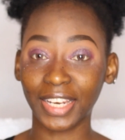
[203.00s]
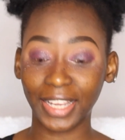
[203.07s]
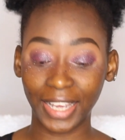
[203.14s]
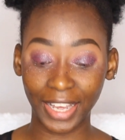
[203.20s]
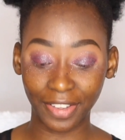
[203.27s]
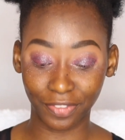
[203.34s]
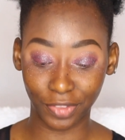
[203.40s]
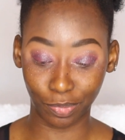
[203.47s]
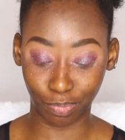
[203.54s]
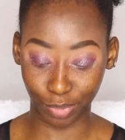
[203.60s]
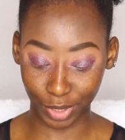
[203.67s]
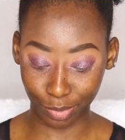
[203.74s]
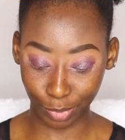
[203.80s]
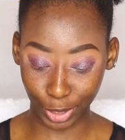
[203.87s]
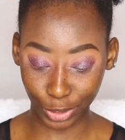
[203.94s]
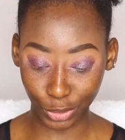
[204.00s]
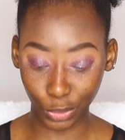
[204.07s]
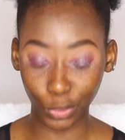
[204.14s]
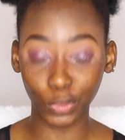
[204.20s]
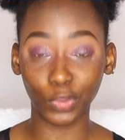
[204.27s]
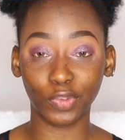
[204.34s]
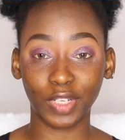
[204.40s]
that I have the
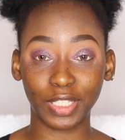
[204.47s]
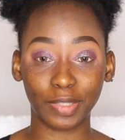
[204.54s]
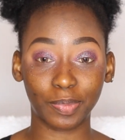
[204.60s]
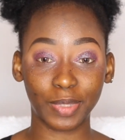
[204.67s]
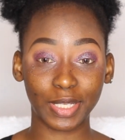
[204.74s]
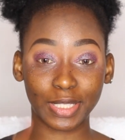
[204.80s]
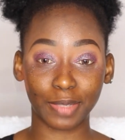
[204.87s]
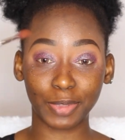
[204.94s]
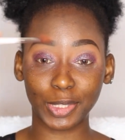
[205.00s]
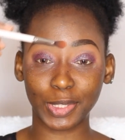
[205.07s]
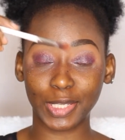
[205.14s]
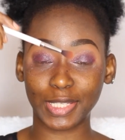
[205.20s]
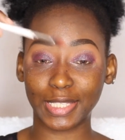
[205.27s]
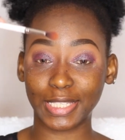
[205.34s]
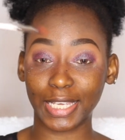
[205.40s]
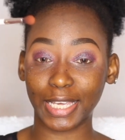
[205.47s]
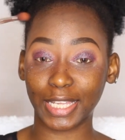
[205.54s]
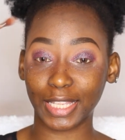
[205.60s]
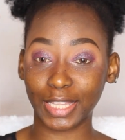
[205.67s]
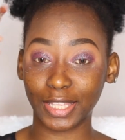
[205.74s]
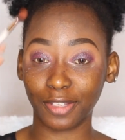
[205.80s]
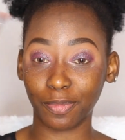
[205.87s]
pigment all over the place, I'm just going to take
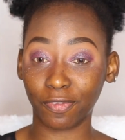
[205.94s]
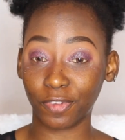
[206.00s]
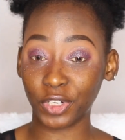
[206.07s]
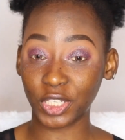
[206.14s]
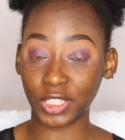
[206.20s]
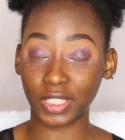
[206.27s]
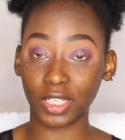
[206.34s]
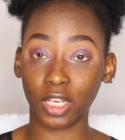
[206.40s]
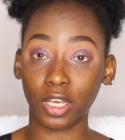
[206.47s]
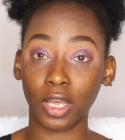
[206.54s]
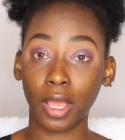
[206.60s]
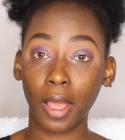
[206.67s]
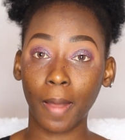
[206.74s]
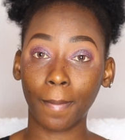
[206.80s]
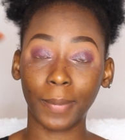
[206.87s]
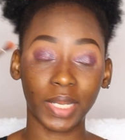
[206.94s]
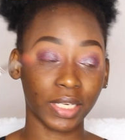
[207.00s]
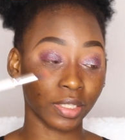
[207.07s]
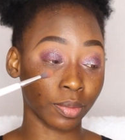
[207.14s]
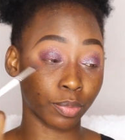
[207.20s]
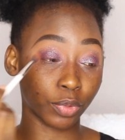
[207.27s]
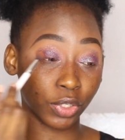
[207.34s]
the first uh,
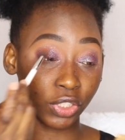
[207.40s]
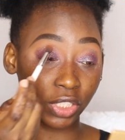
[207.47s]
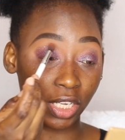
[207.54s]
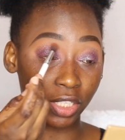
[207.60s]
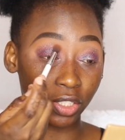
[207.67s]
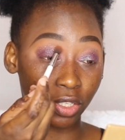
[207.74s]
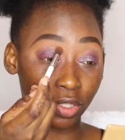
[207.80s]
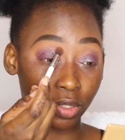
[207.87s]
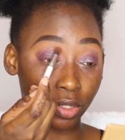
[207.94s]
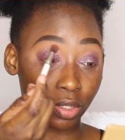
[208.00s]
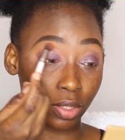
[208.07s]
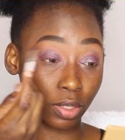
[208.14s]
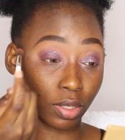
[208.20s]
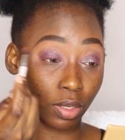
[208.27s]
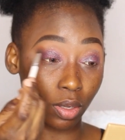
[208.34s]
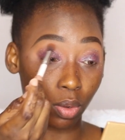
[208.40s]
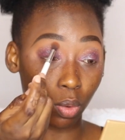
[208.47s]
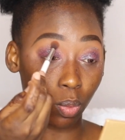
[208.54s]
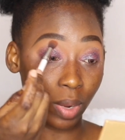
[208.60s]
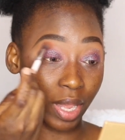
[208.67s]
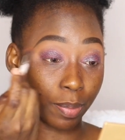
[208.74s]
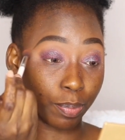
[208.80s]
blending brush and just
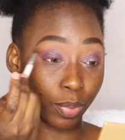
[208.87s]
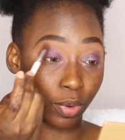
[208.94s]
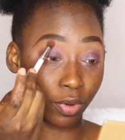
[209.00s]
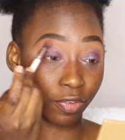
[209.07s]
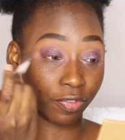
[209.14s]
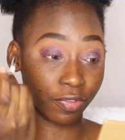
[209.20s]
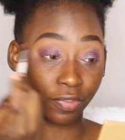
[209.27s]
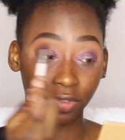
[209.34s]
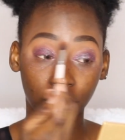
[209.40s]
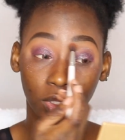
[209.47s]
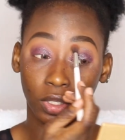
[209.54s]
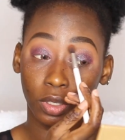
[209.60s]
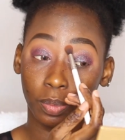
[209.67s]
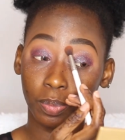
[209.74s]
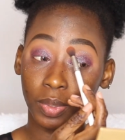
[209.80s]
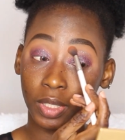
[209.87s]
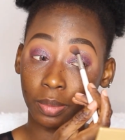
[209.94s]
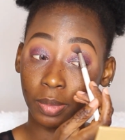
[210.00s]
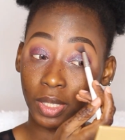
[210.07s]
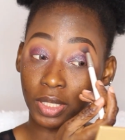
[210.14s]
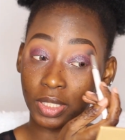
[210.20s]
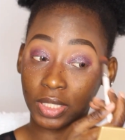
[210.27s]
wipe off the
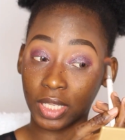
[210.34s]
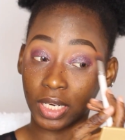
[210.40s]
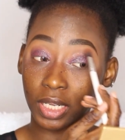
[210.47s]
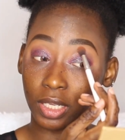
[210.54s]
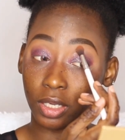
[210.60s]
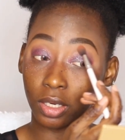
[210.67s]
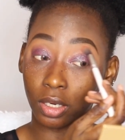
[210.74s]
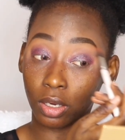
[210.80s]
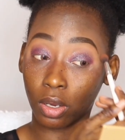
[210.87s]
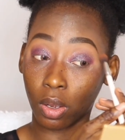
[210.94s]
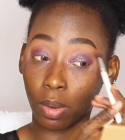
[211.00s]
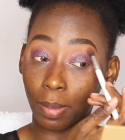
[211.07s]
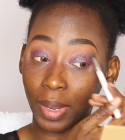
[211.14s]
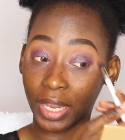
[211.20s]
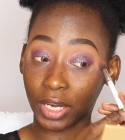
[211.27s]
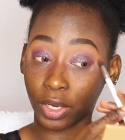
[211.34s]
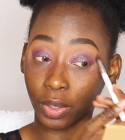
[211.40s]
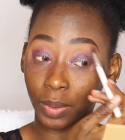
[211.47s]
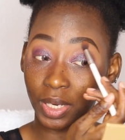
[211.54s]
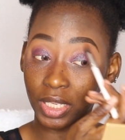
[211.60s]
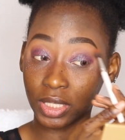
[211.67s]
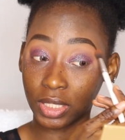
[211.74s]
pigments that I got on my
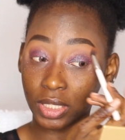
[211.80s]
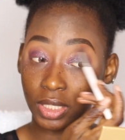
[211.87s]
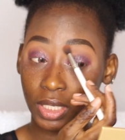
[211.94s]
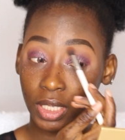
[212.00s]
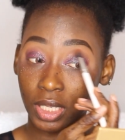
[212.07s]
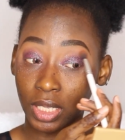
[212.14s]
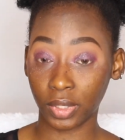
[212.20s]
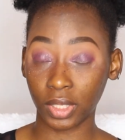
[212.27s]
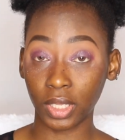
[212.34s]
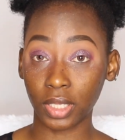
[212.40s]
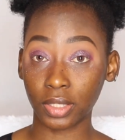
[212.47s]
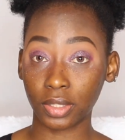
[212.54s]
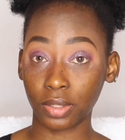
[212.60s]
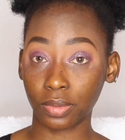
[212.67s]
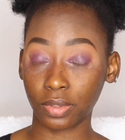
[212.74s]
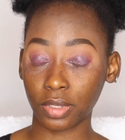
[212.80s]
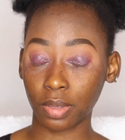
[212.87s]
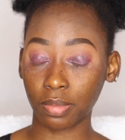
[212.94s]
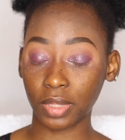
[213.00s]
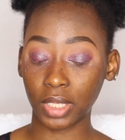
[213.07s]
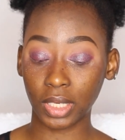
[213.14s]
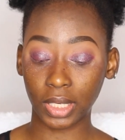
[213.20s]
crease. Yeah, so
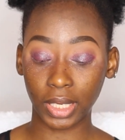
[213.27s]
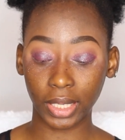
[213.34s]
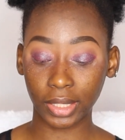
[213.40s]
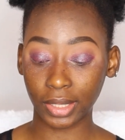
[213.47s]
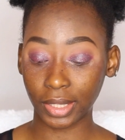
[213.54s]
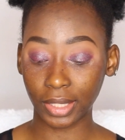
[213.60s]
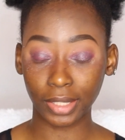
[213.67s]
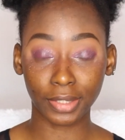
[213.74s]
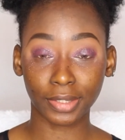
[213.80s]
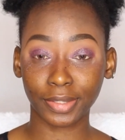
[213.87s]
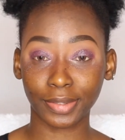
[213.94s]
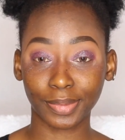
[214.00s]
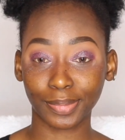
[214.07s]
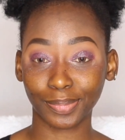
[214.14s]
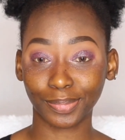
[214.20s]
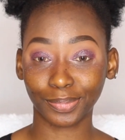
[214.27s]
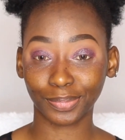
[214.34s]
something like this.